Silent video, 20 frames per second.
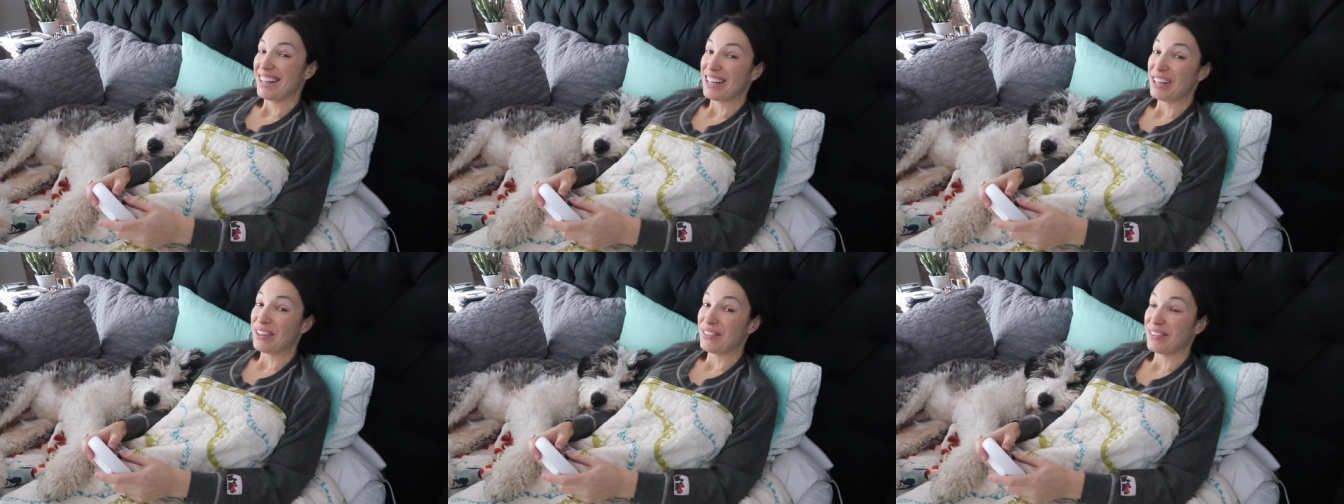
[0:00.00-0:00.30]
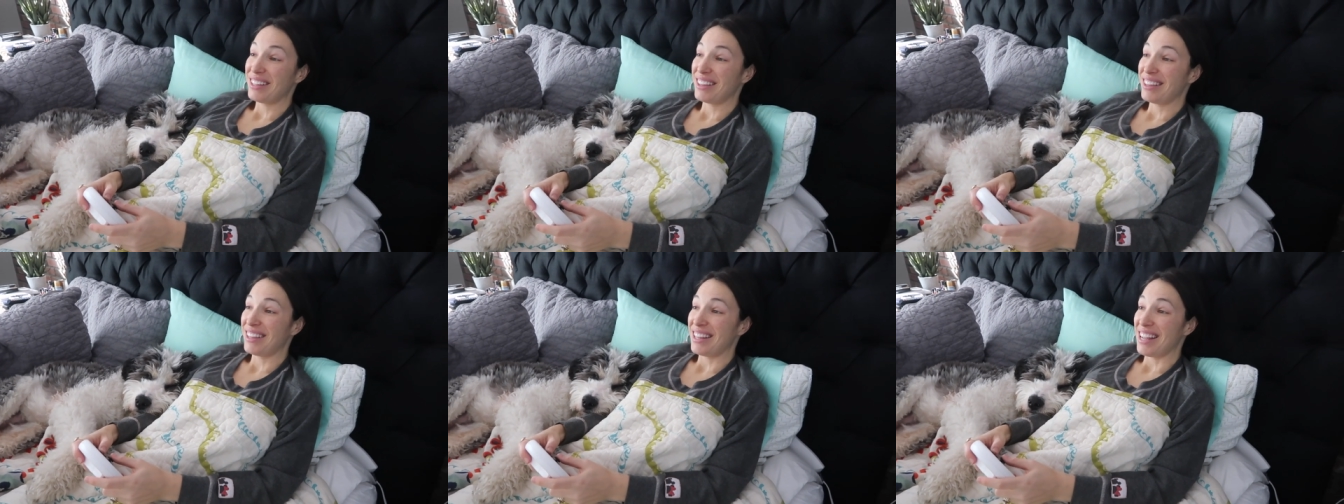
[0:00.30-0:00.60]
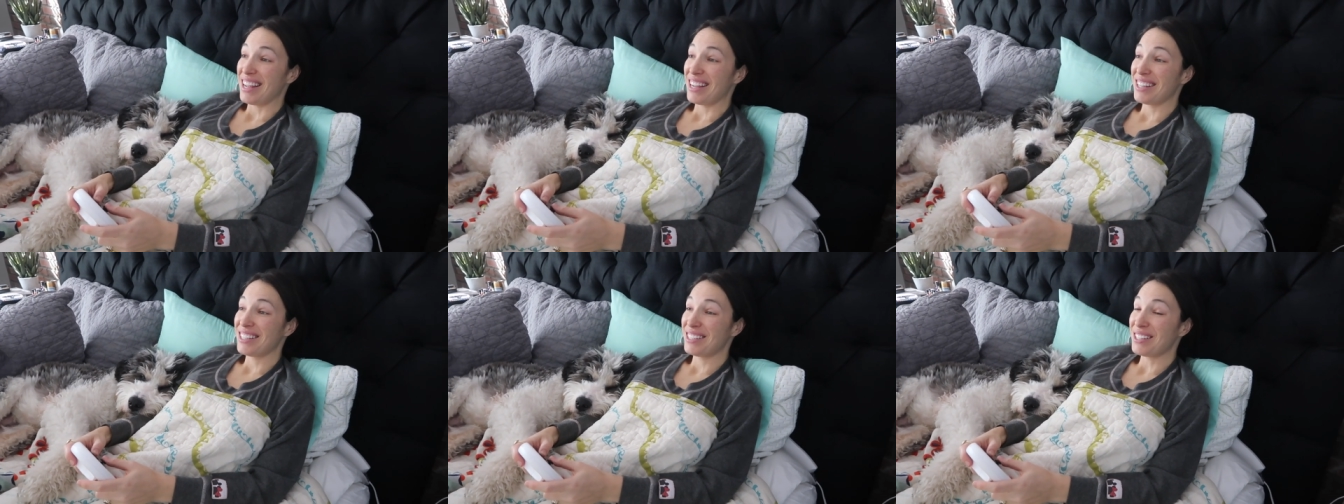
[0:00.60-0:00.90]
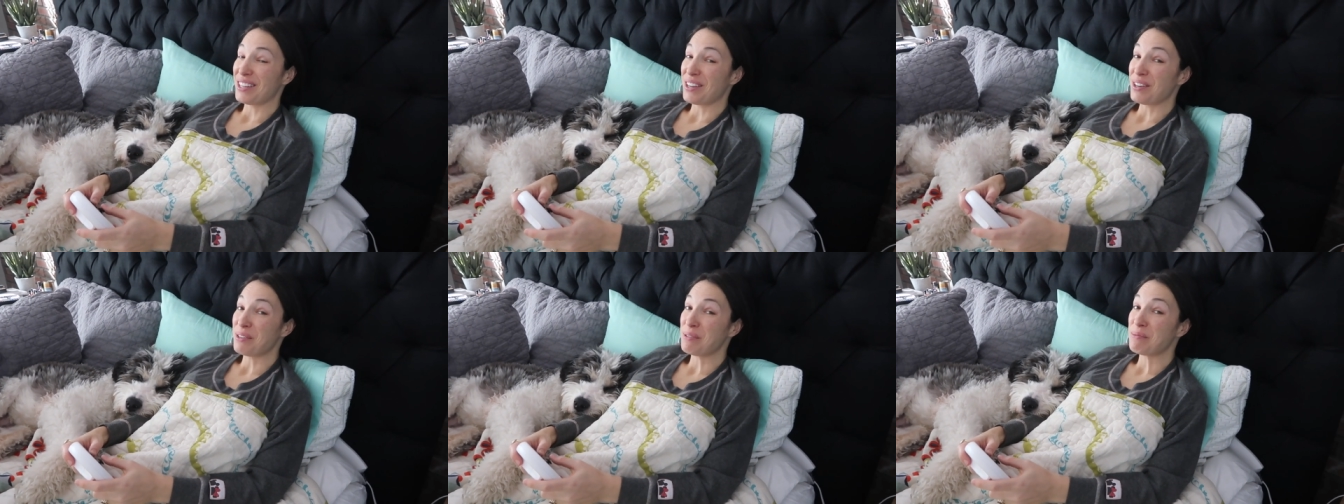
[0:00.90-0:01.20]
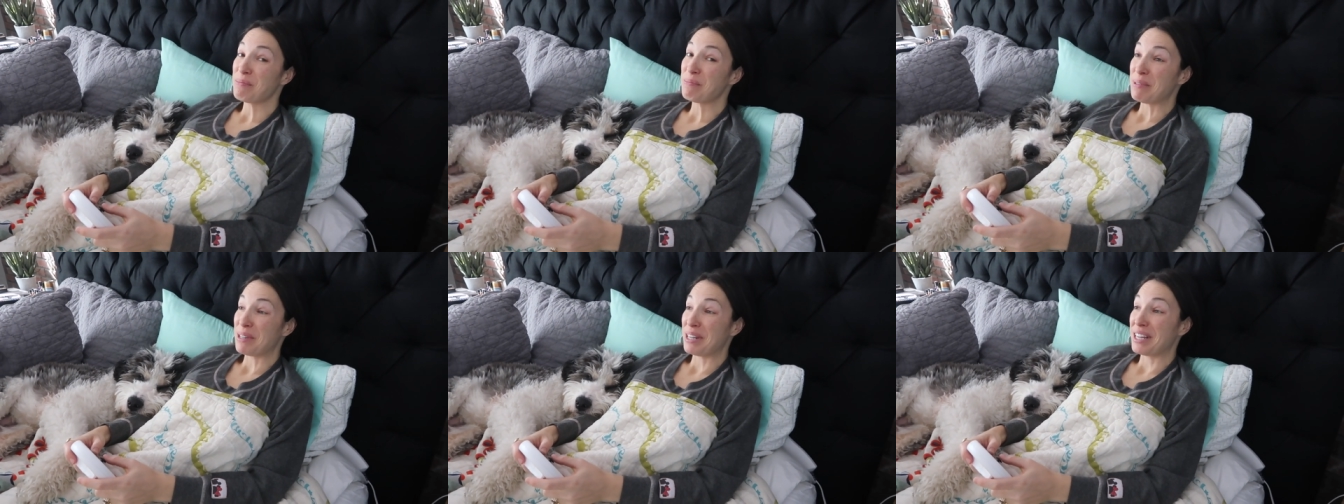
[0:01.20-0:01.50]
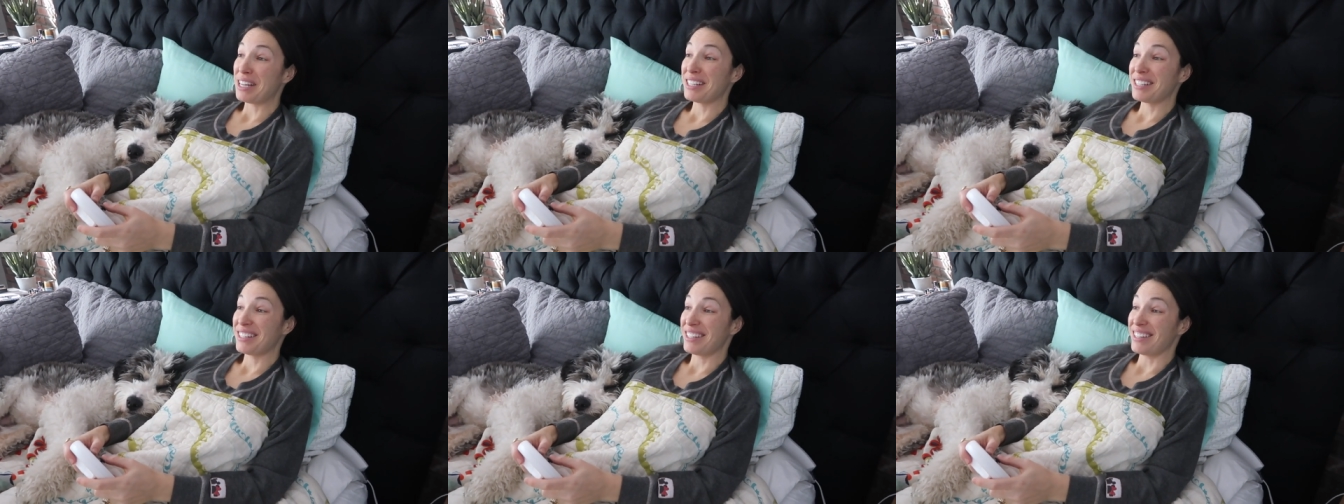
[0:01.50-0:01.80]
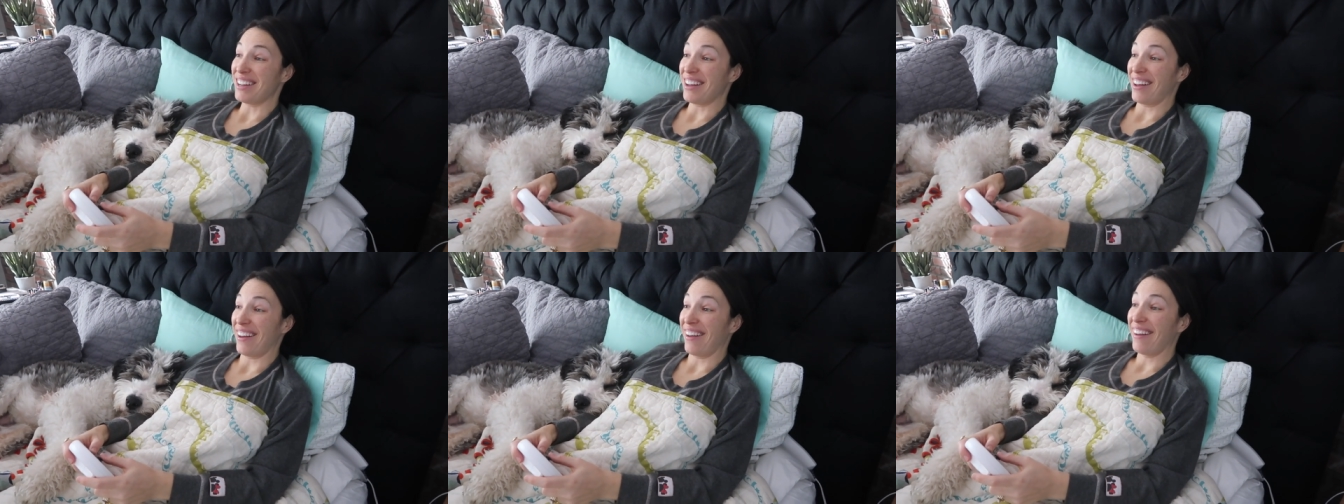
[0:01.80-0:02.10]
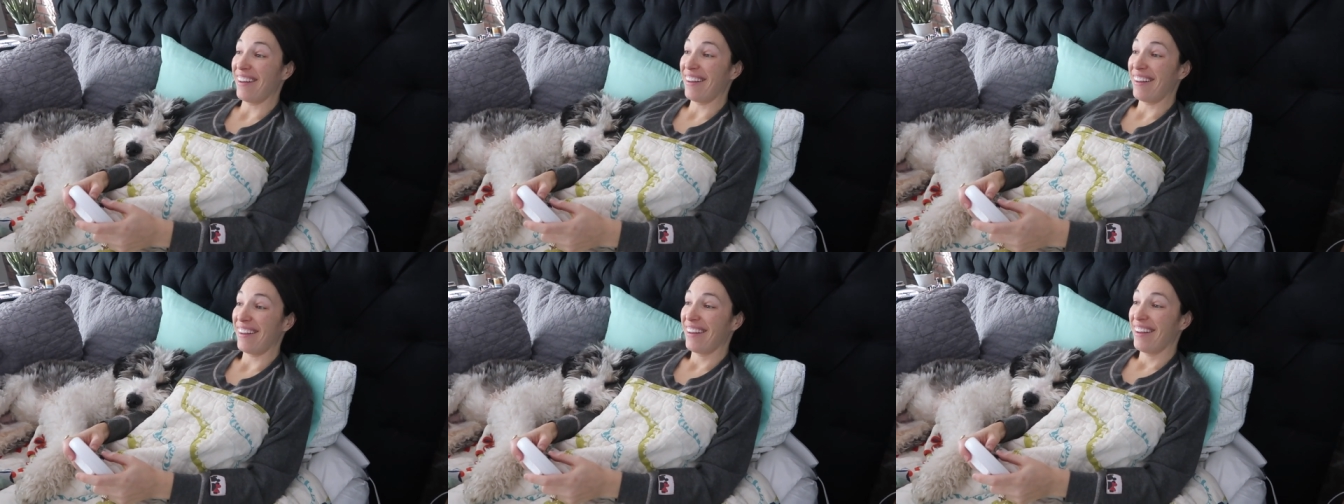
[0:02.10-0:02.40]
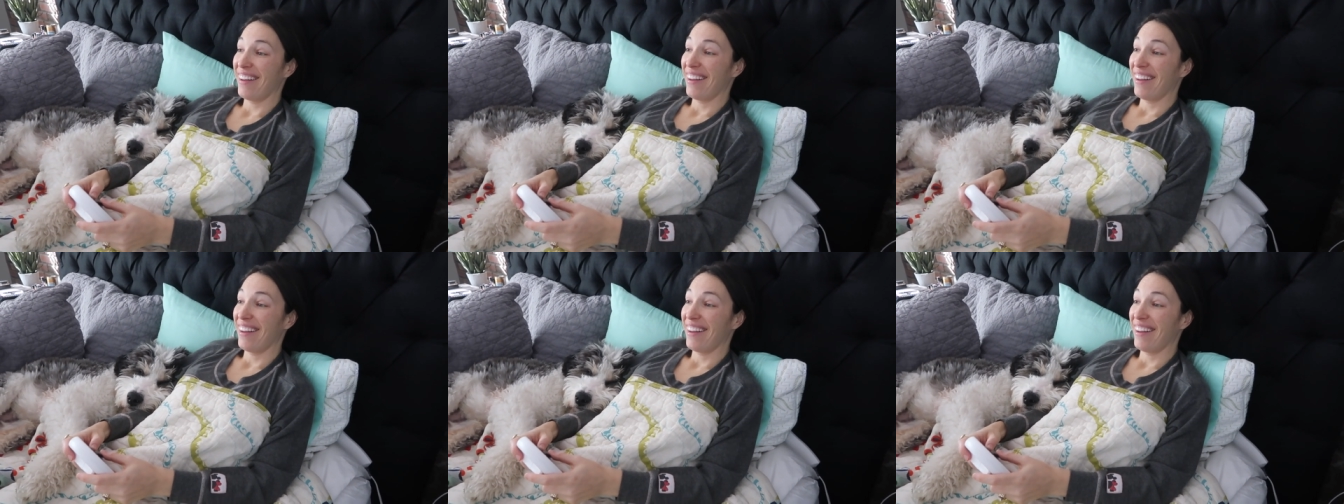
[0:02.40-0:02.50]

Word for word: You would think so, but it's not.